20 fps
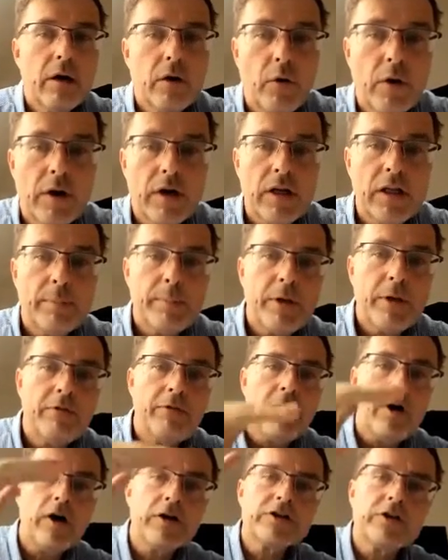a little bit
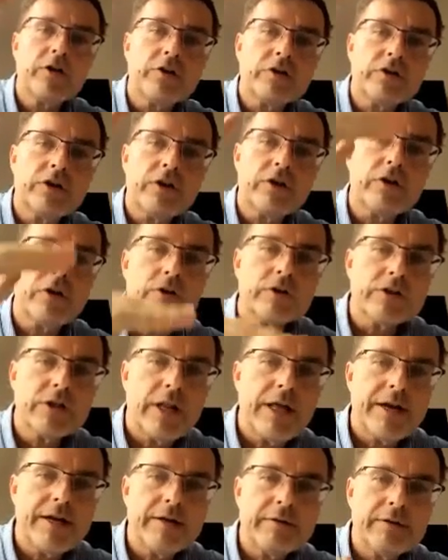farther on the
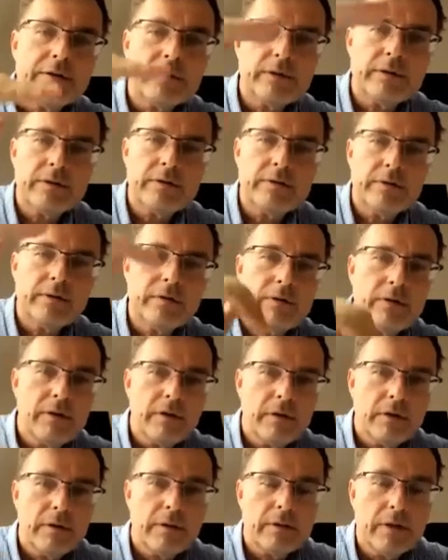
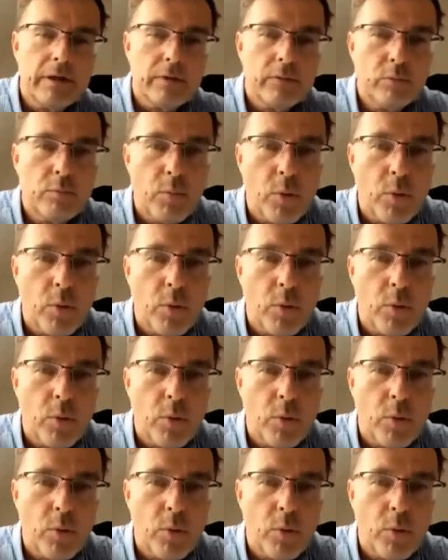ladder into